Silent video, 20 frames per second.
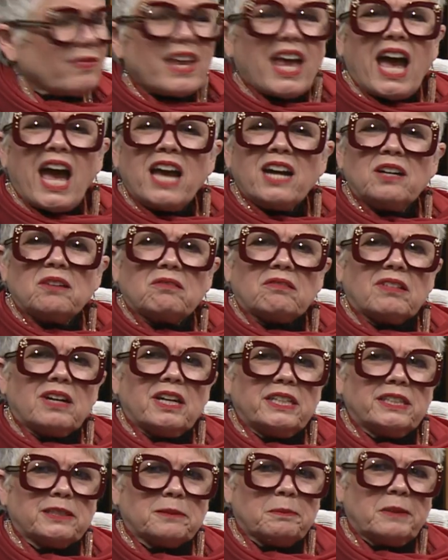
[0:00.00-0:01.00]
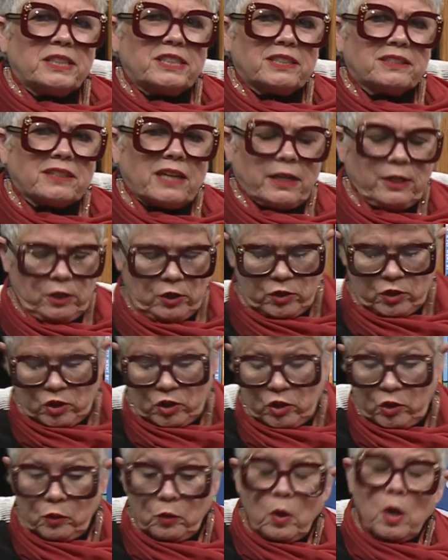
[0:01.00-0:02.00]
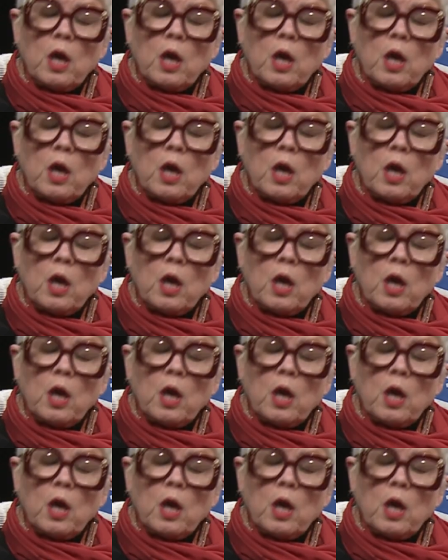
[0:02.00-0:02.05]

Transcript: I don't run as much as I used to.